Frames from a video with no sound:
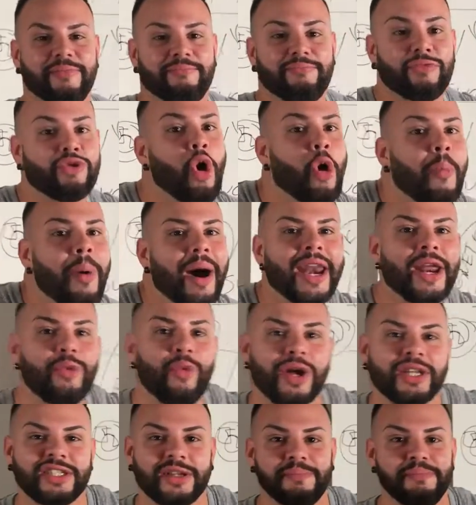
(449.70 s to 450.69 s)
nobody
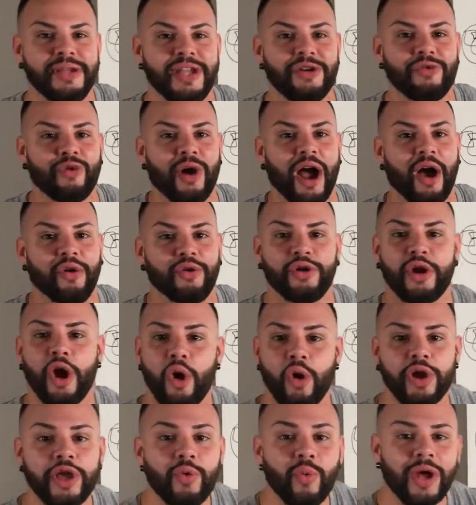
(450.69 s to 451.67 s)
wants to be around.
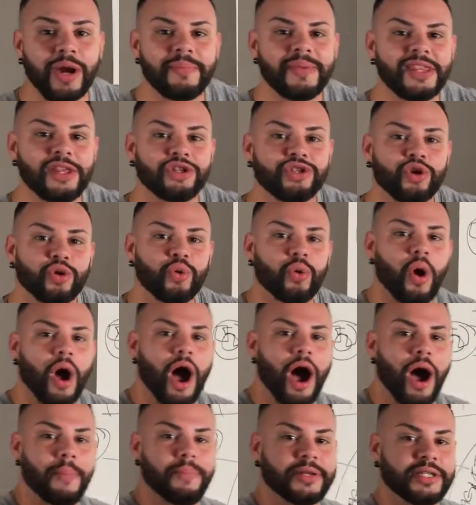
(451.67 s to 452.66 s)
No, you wanna be the total
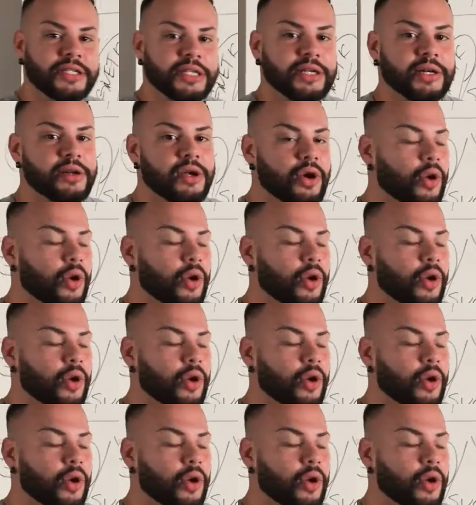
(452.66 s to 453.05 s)
opposite.